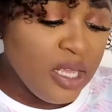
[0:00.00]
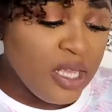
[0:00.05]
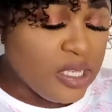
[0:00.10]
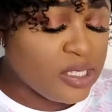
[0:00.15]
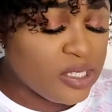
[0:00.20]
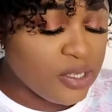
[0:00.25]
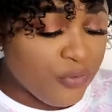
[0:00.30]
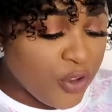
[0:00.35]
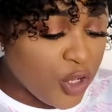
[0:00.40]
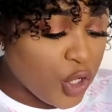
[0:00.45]

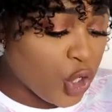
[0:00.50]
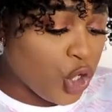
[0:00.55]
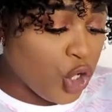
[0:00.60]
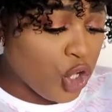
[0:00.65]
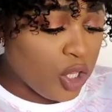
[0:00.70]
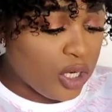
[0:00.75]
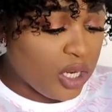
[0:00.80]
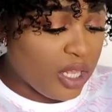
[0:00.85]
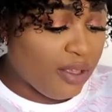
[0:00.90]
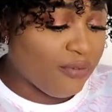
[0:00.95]
It's even
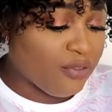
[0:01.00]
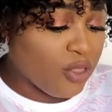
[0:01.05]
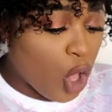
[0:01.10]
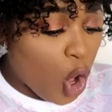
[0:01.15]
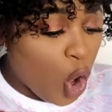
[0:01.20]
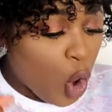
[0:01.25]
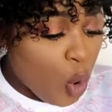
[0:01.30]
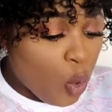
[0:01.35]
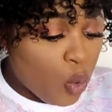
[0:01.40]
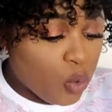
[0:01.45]
good if they're
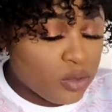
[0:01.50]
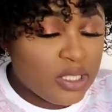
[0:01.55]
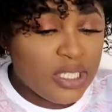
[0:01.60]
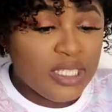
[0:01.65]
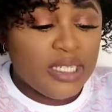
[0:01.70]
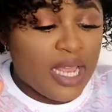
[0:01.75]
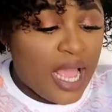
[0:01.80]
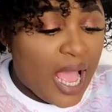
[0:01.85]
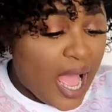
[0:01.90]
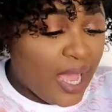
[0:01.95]

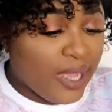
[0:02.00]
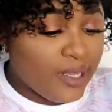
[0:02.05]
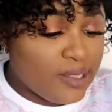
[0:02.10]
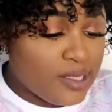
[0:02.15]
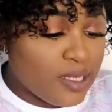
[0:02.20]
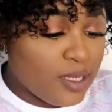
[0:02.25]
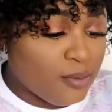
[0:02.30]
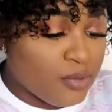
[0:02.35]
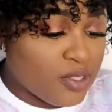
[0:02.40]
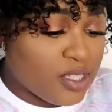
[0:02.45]
holding the
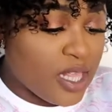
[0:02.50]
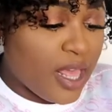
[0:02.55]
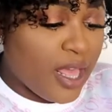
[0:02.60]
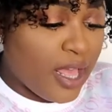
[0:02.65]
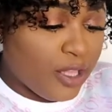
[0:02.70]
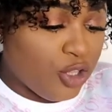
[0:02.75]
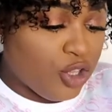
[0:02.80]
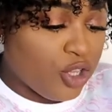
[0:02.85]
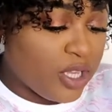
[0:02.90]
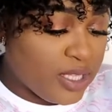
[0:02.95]
items there
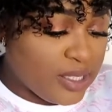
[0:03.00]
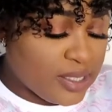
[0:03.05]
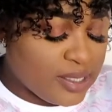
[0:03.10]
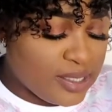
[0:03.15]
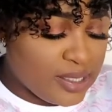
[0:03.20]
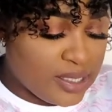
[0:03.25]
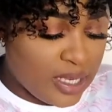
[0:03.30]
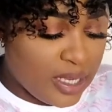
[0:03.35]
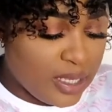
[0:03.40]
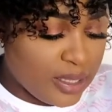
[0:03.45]
and you can
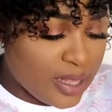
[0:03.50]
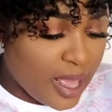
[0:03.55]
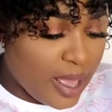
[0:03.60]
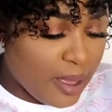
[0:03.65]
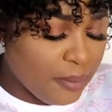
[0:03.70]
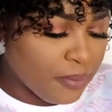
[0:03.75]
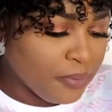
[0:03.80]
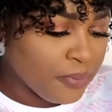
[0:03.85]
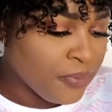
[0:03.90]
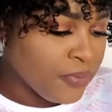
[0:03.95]
see
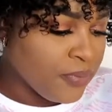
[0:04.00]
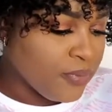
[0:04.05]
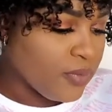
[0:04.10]
them.